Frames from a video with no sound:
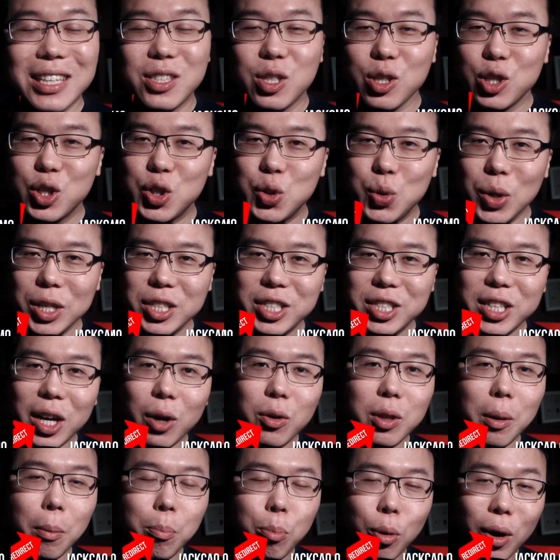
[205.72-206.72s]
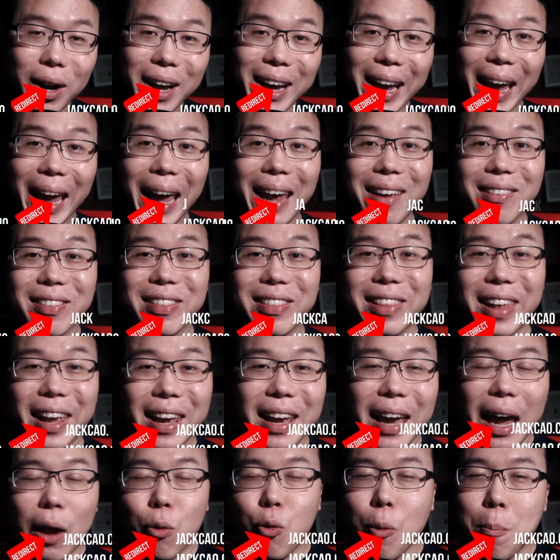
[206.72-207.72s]
is to switch out the product A
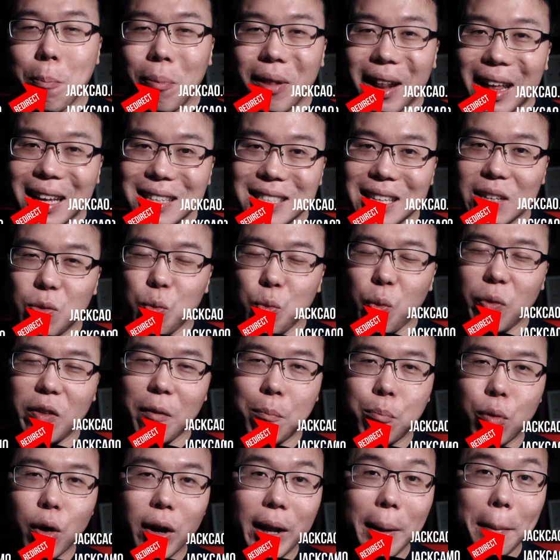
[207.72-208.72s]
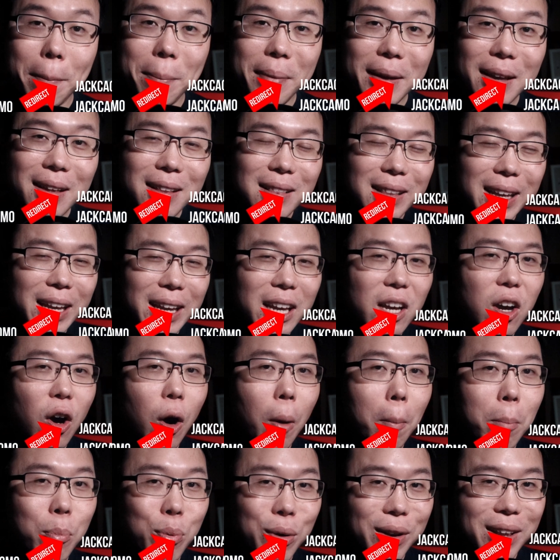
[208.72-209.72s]
link and replace it with the product B link
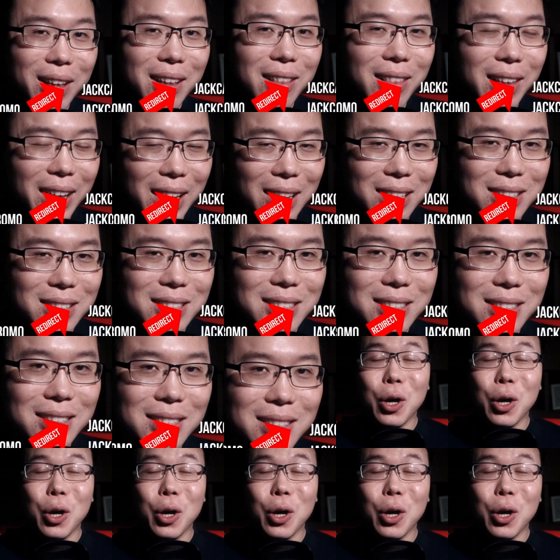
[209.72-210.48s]
on Pretty Links.